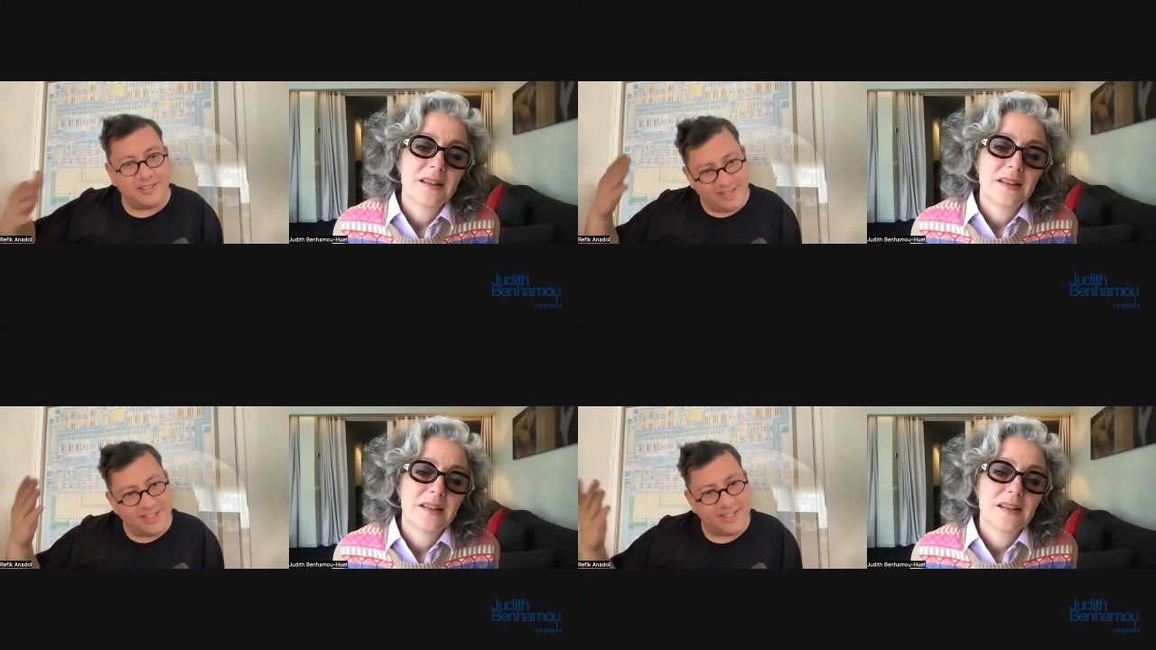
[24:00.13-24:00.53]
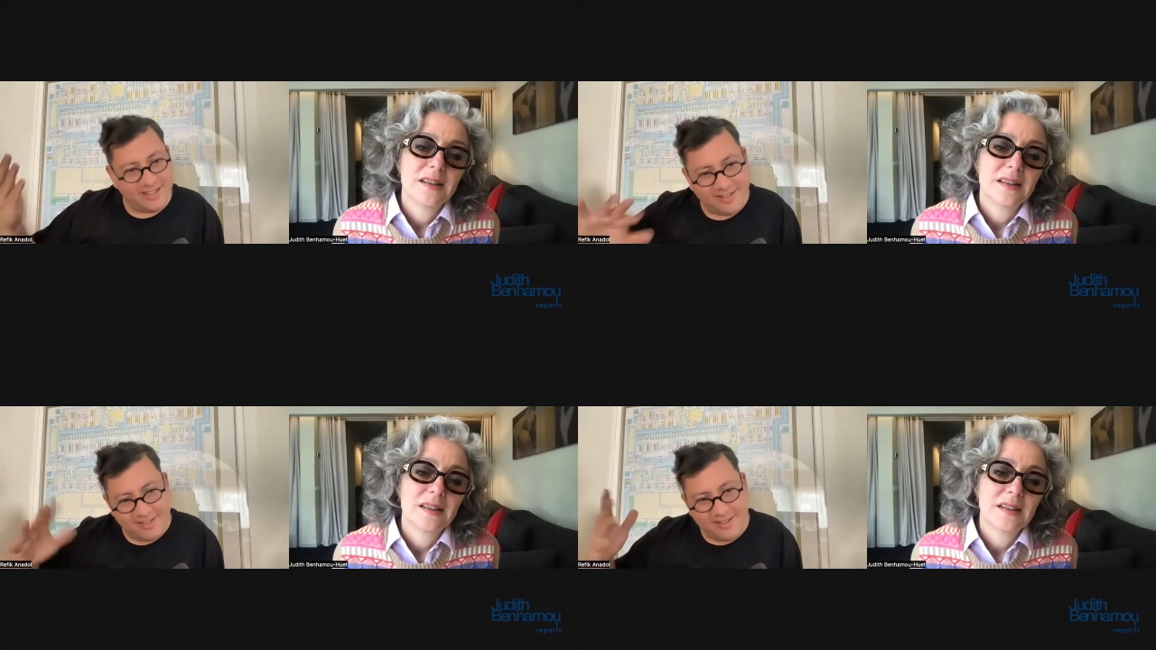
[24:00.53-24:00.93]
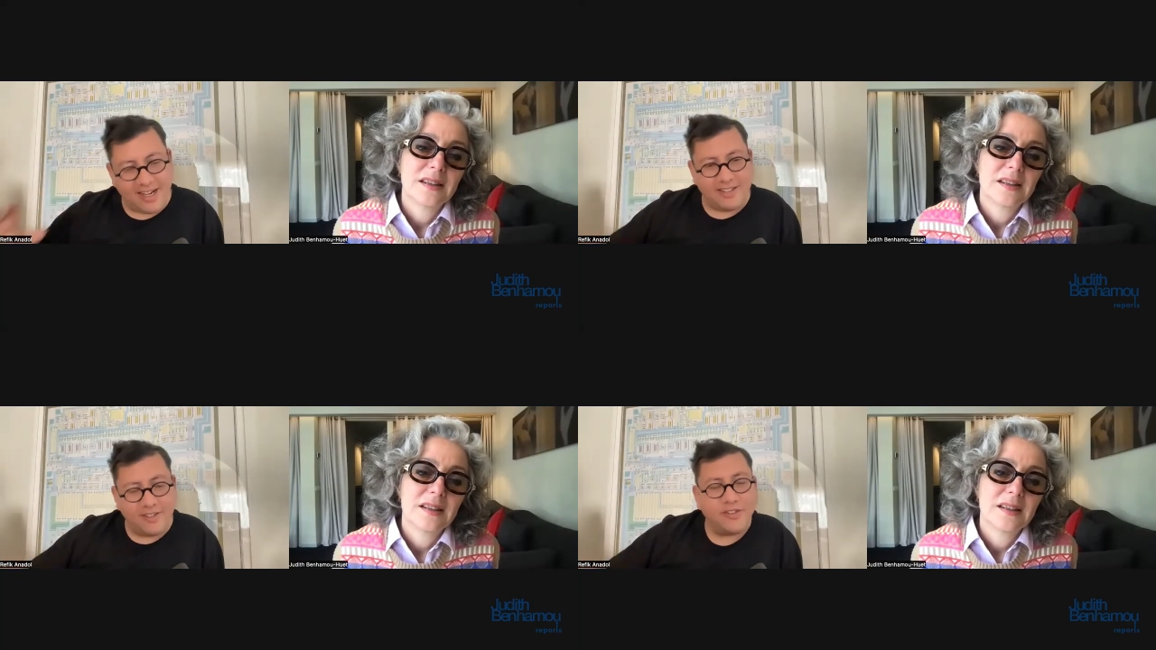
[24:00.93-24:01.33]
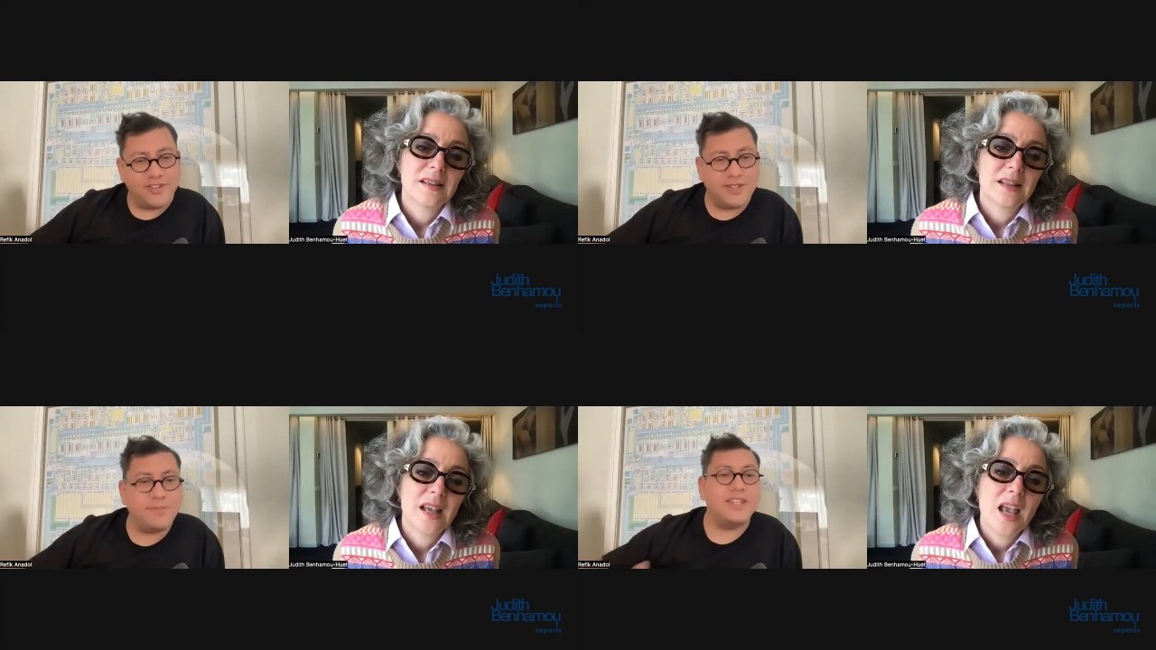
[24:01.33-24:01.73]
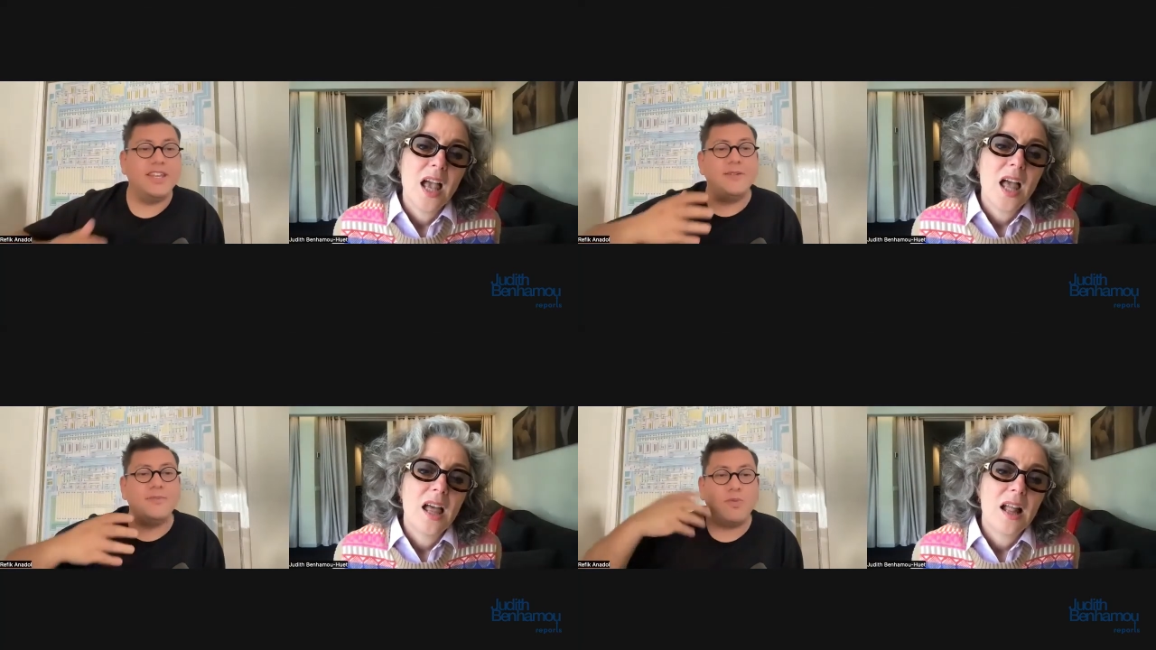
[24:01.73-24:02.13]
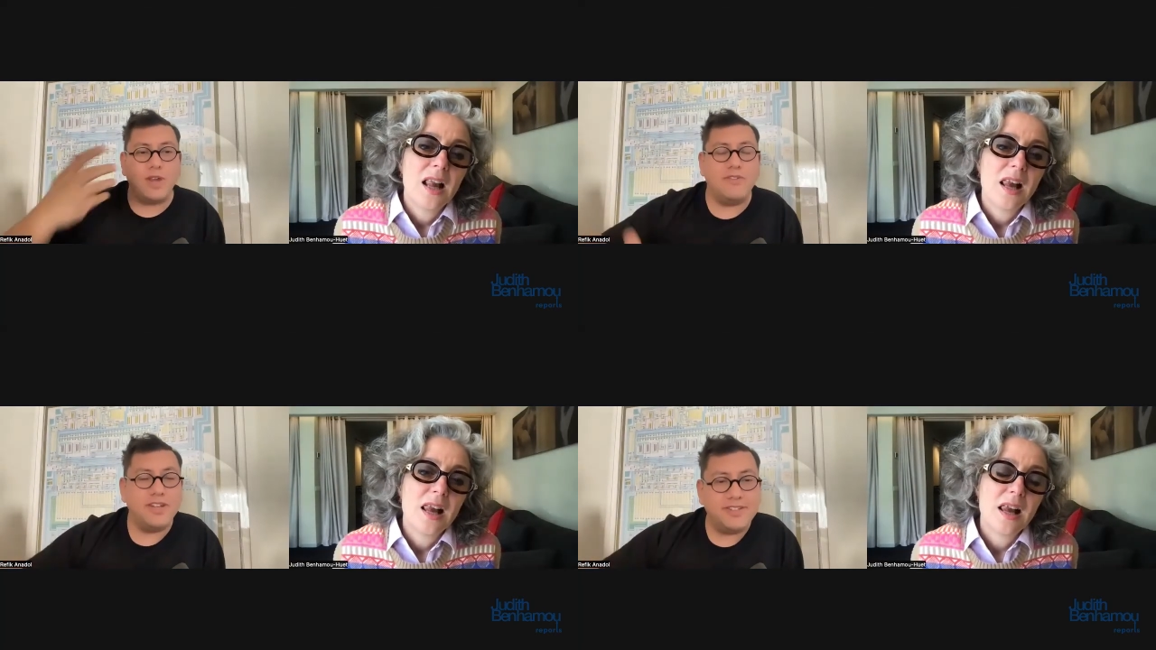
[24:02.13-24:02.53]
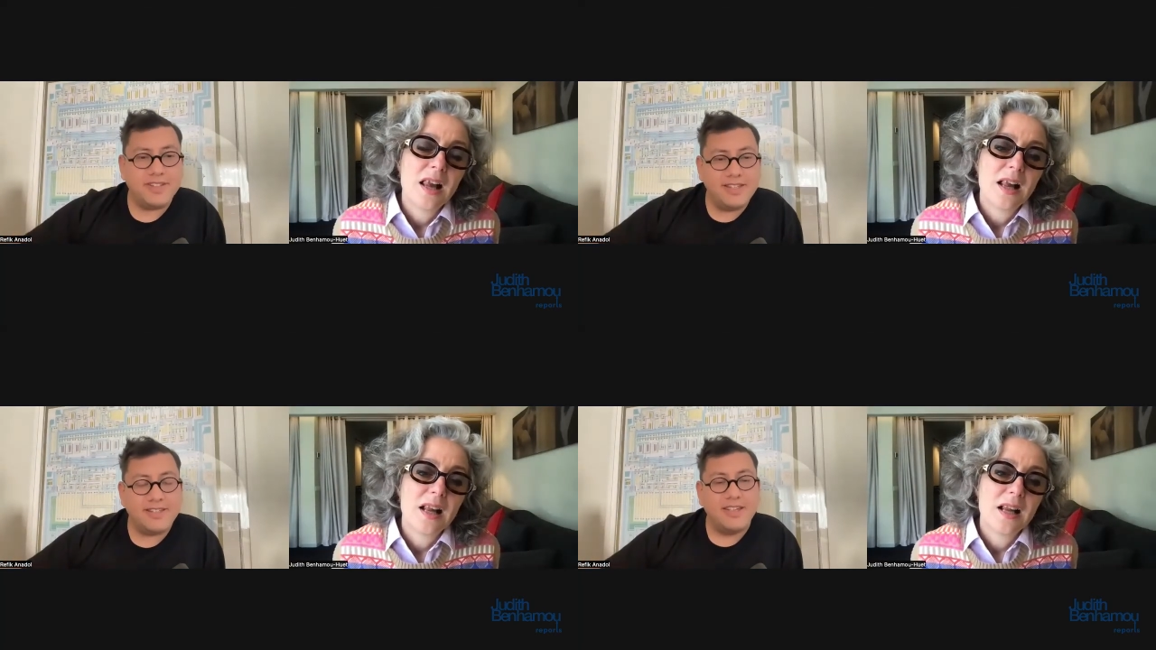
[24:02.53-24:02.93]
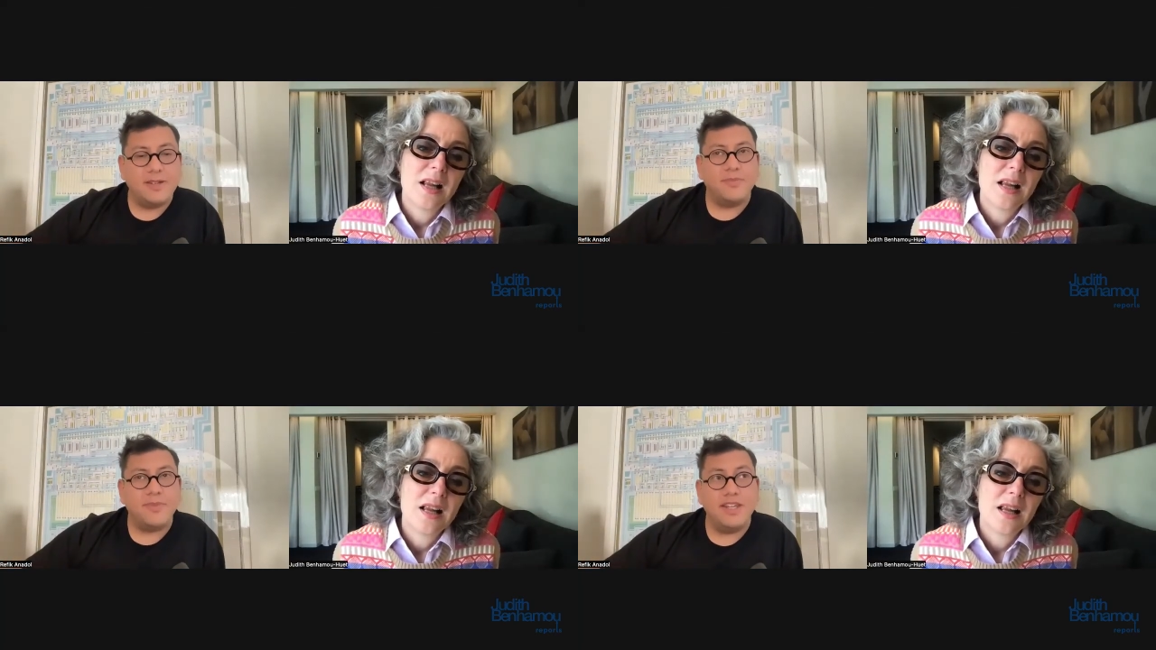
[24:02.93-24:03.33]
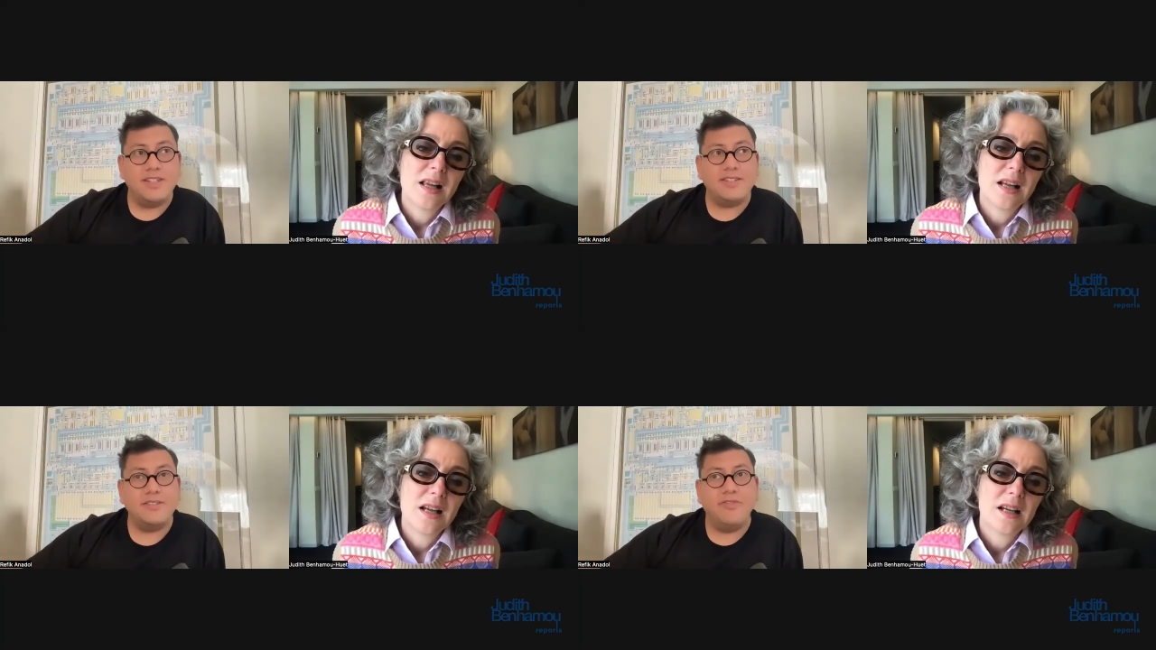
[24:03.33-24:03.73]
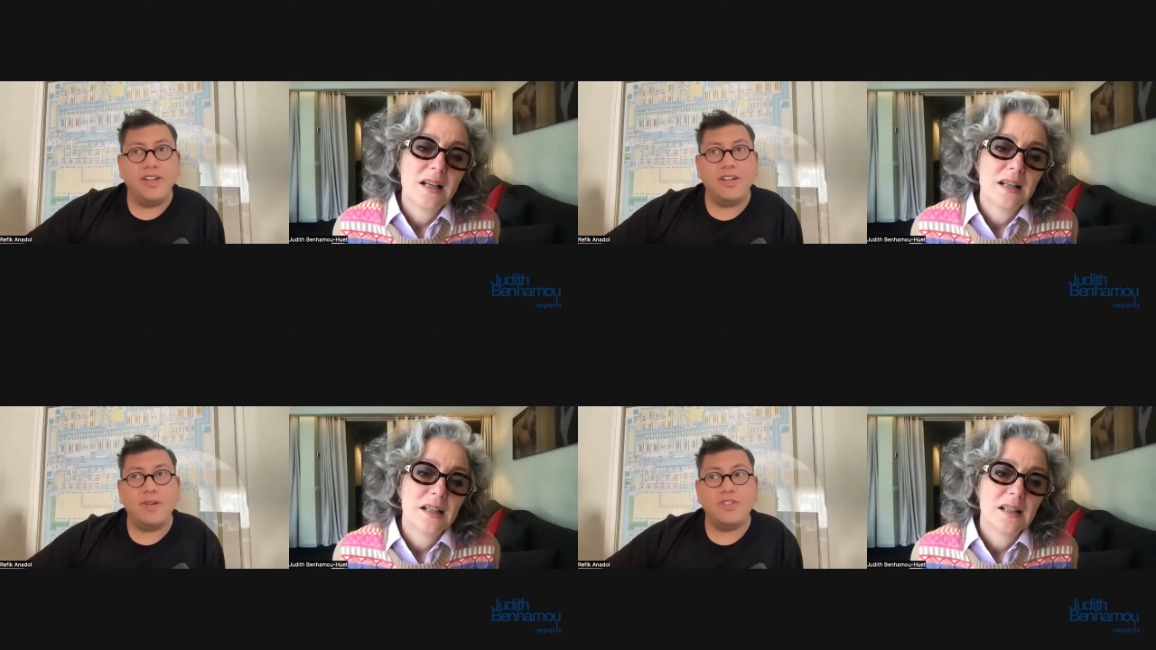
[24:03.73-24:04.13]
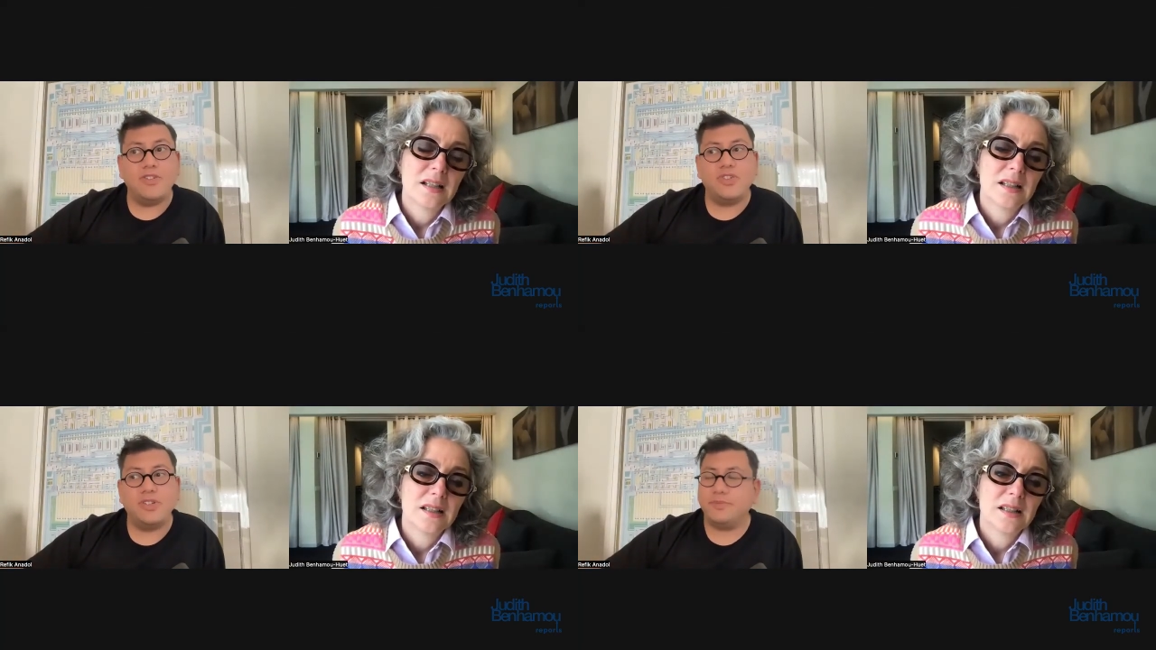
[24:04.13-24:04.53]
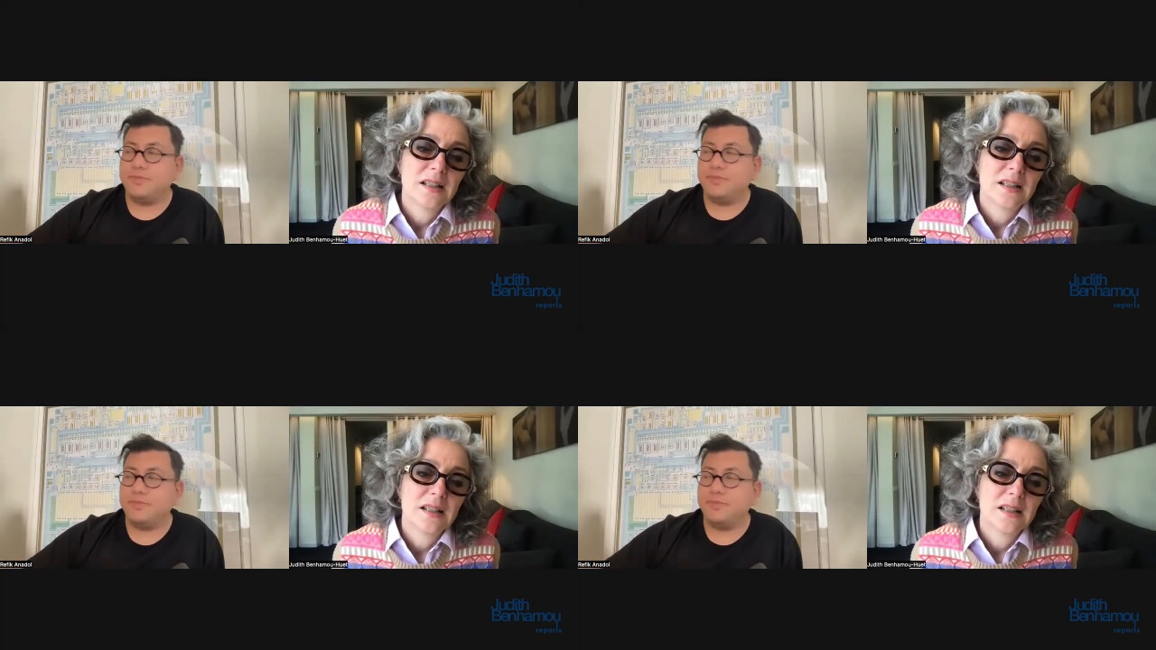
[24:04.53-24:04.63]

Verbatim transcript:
Speaker 1: there's there are differences but what i want to say is it is very much